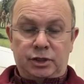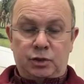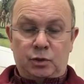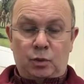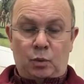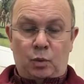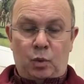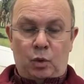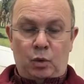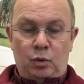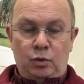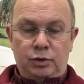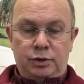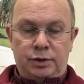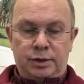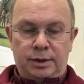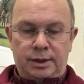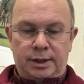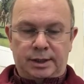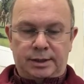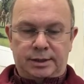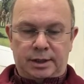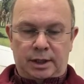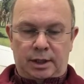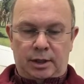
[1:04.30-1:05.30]
walked
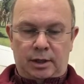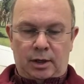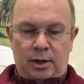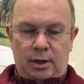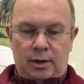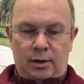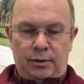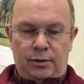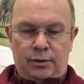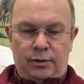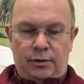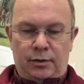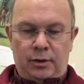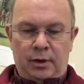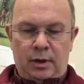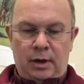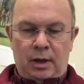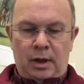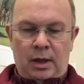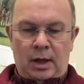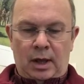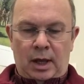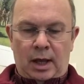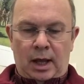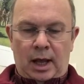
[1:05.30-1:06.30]
this earth
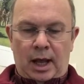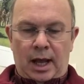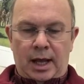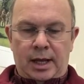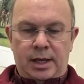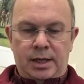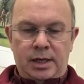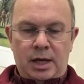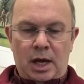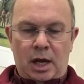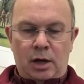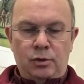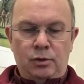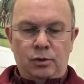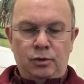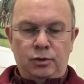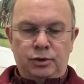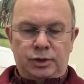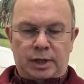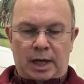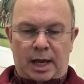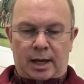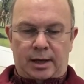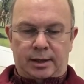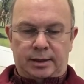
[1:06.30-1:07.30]
and knows
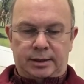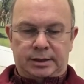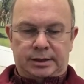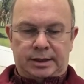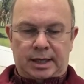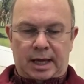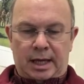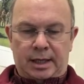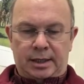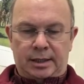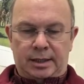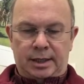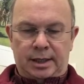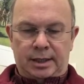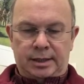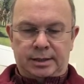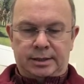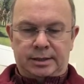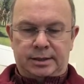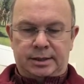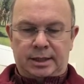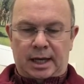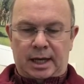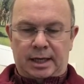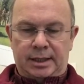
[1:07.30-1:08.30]
our
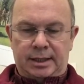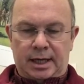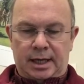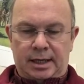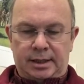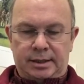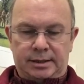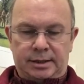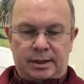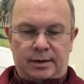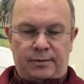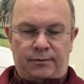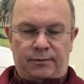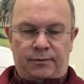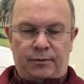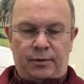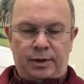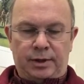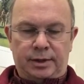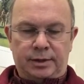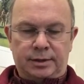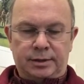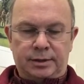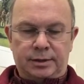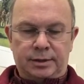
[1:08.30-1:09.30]
sadness and our
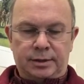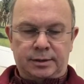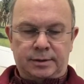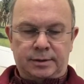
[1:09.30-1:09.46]
sufferings.